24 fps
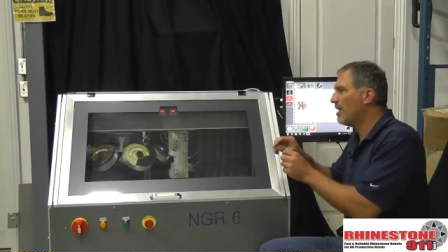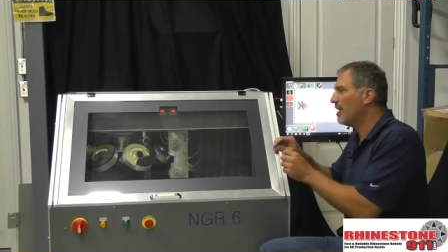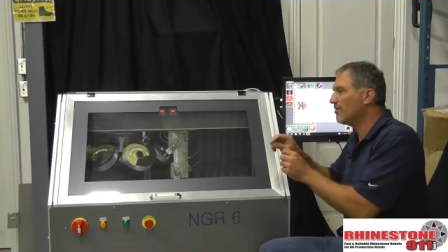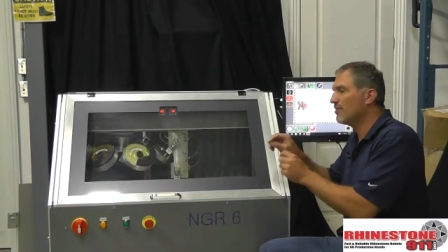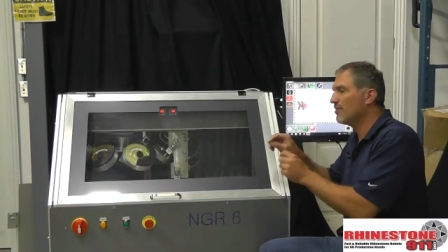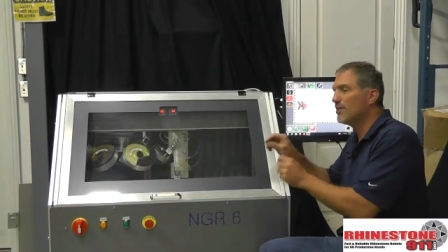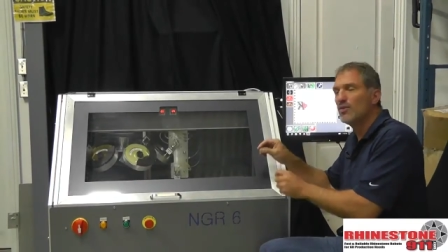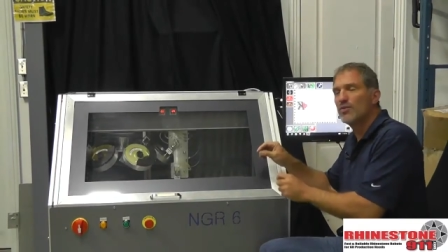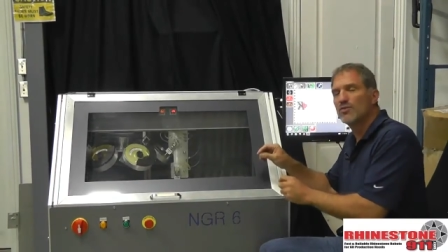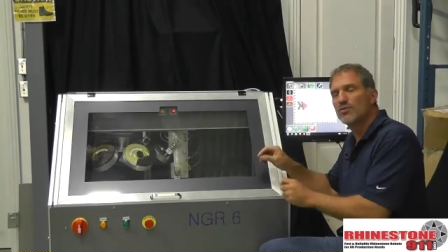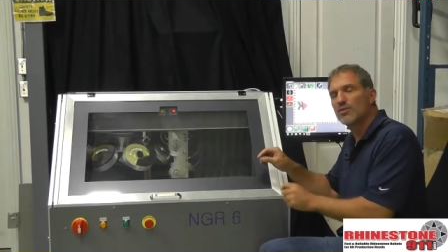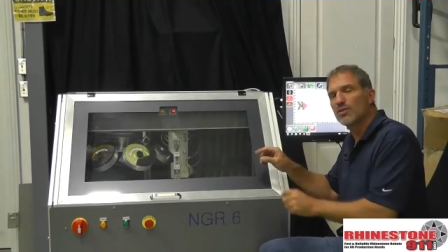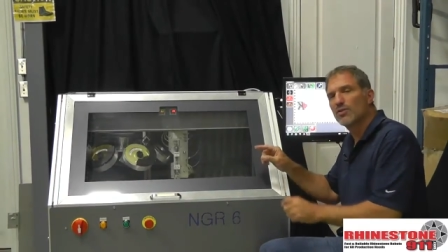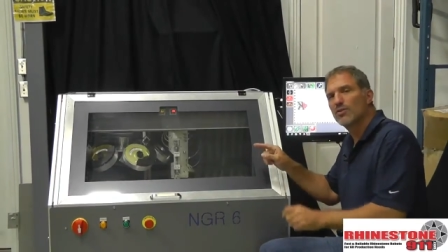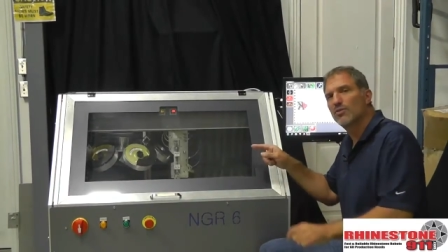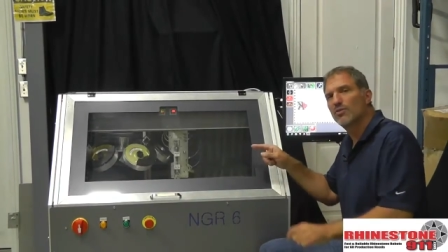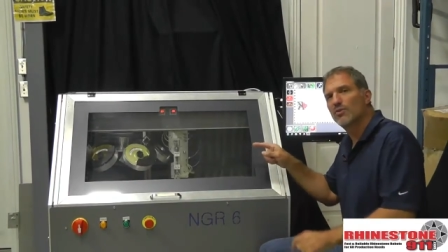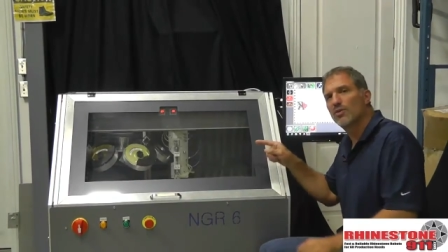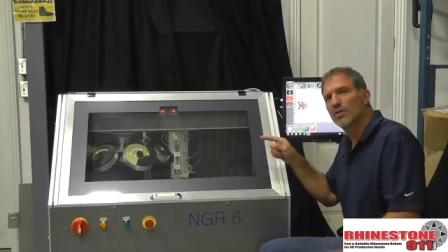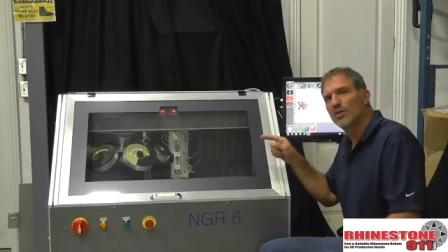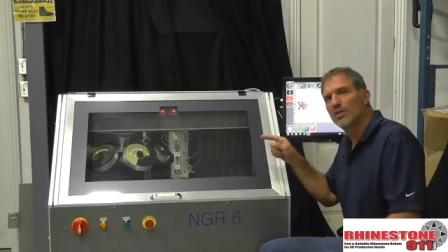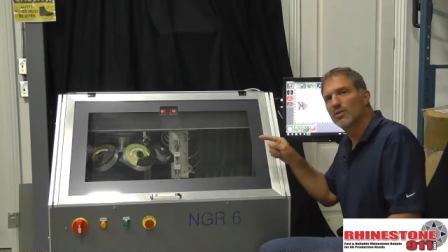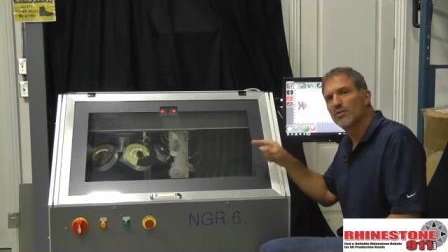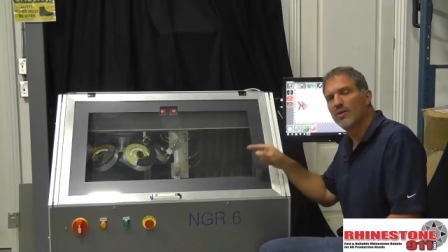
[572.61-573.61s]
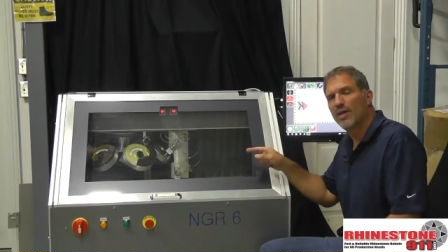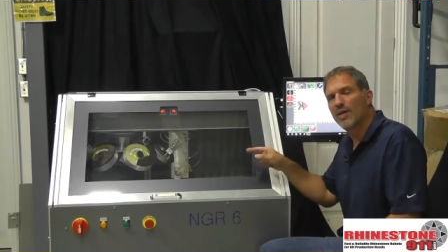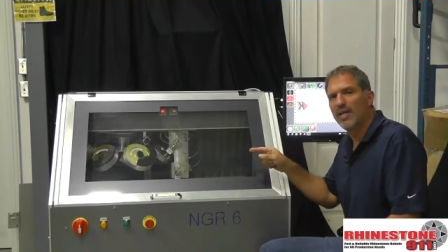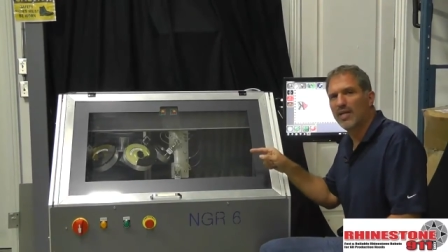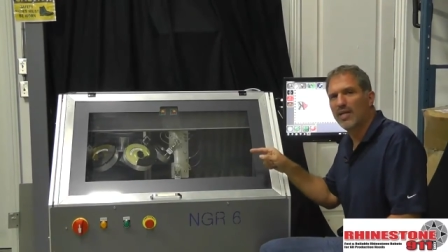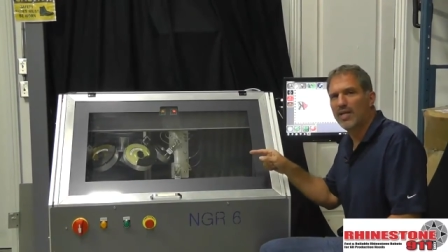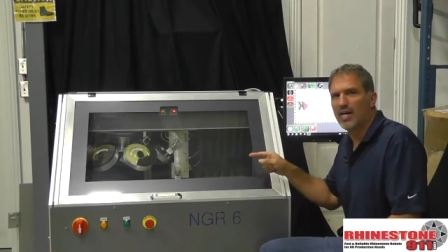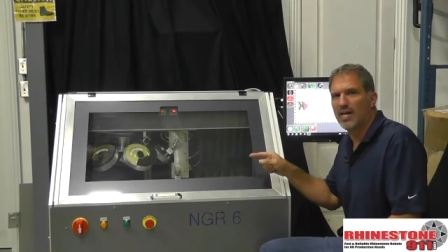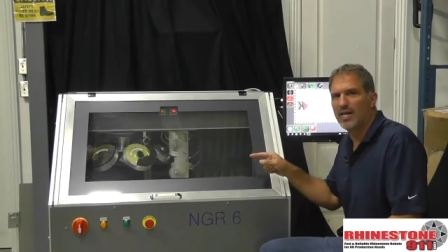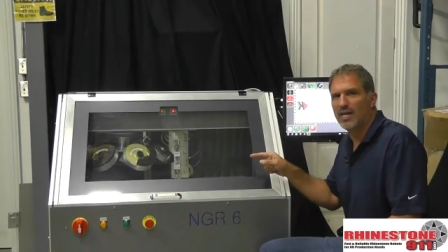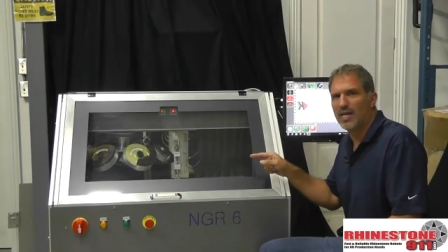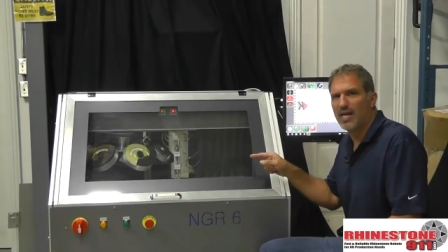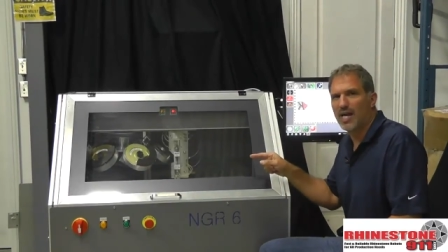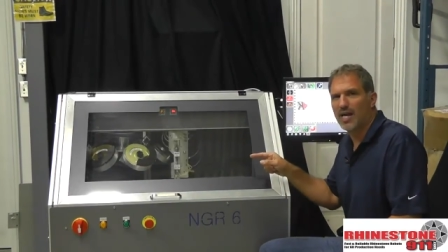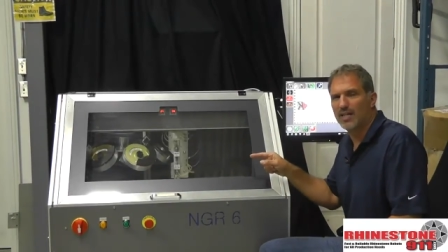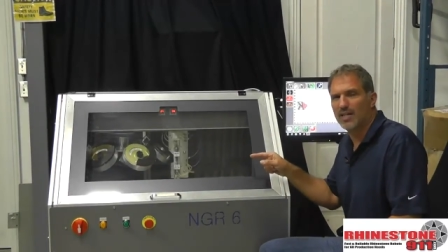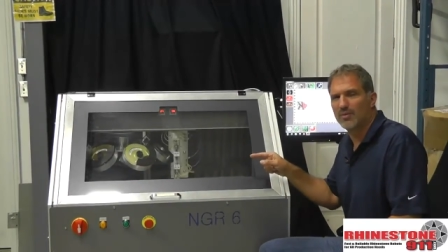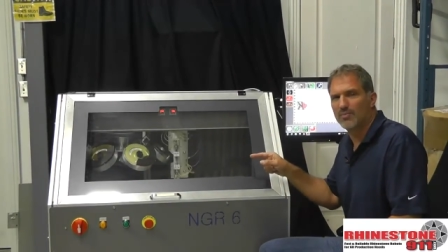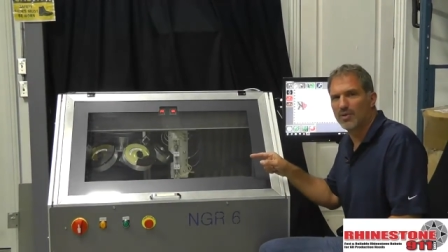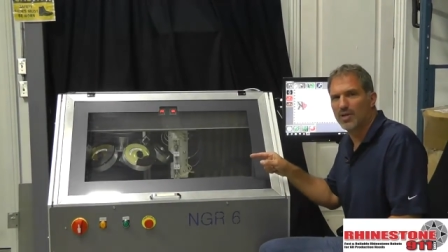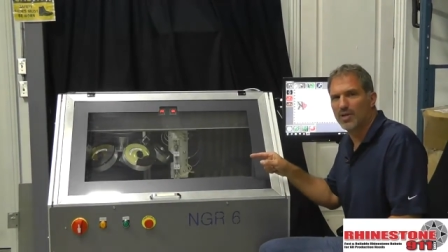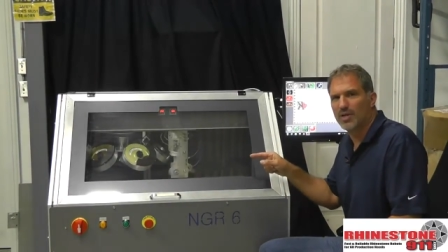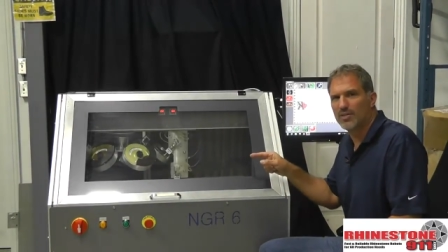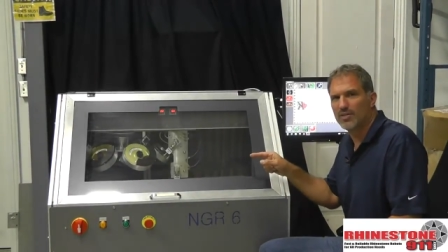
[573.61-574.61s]
have to use a tool to do any kind of
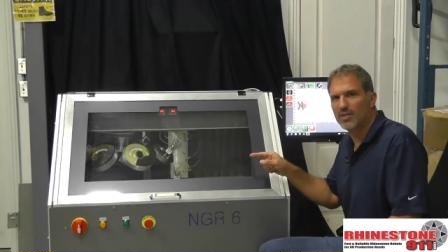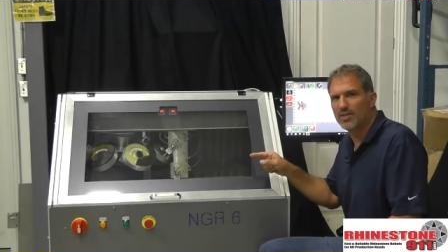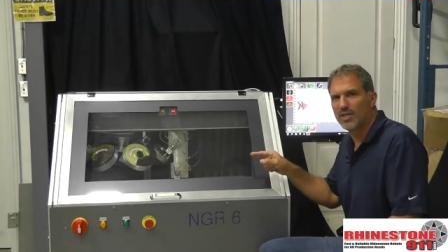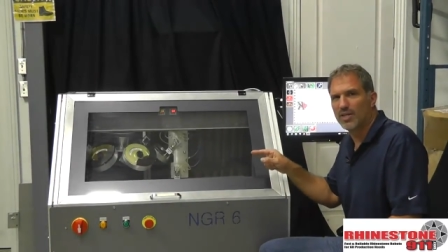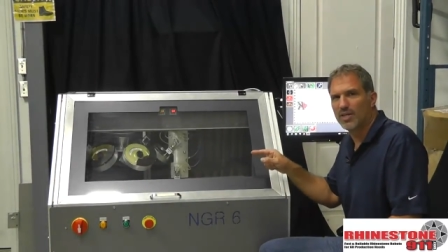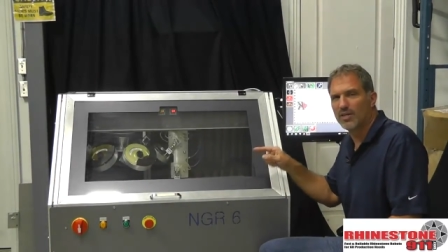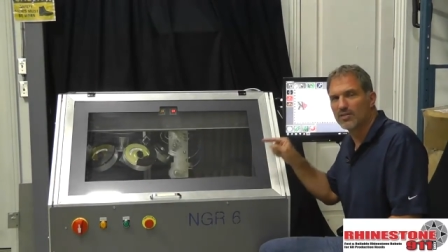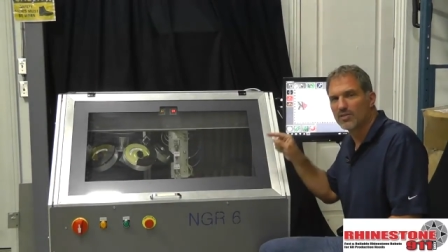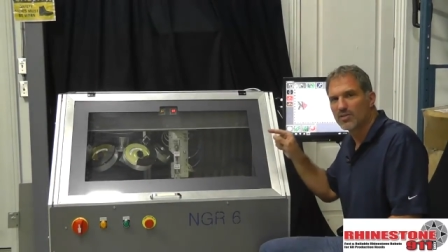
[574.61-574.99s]
calibration here.